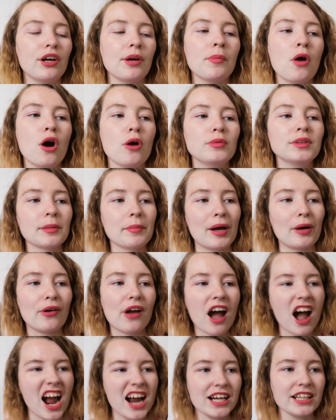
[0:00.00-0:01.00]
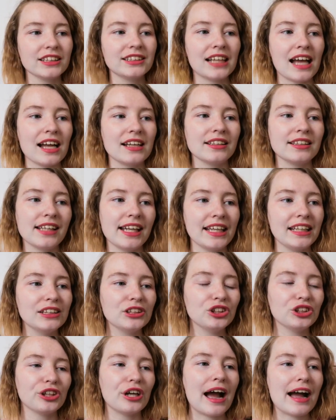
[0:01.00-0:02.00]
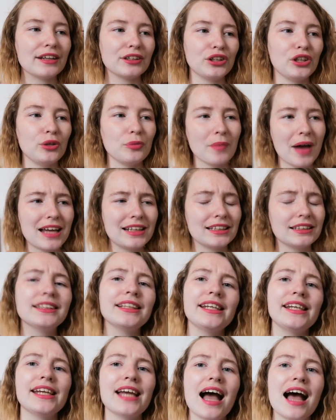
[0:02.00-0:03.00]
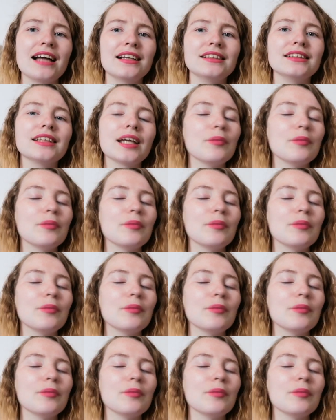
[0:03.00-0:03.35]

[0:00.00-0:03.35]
are poems about art and nature and humanity and